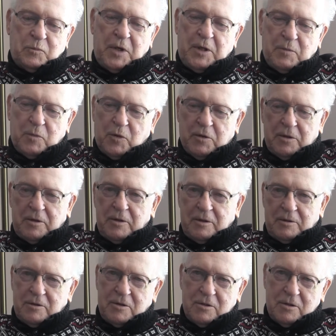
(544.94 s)
pen point
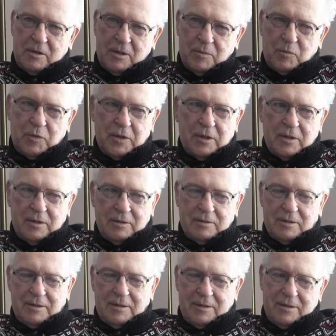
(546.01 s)
you could slip into
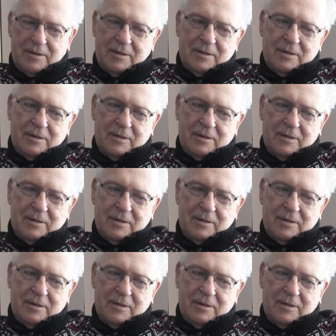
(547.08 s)
it.